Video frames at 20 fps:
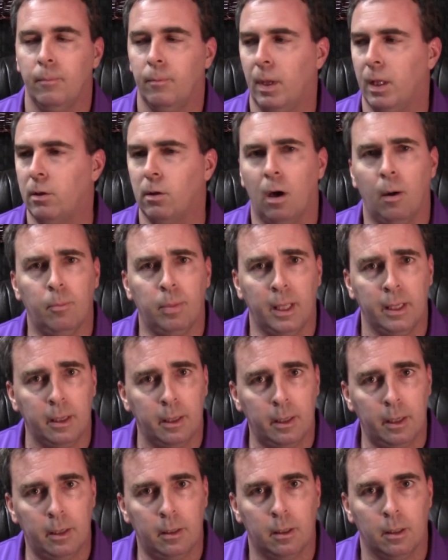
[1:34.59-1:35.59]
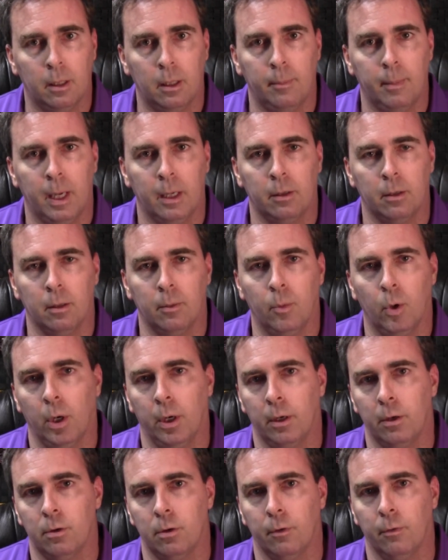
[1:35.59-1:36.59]
It's all blended into the amount of the
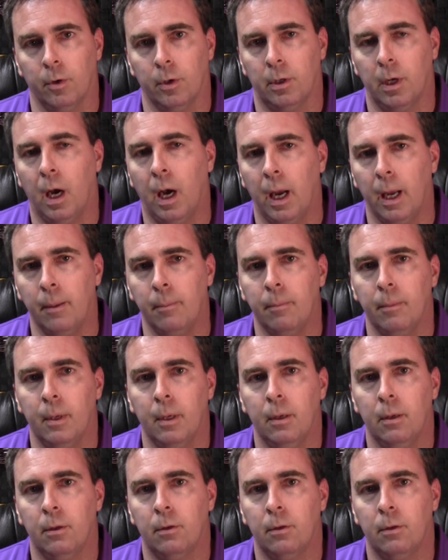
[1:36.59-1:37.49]
mortgage over time.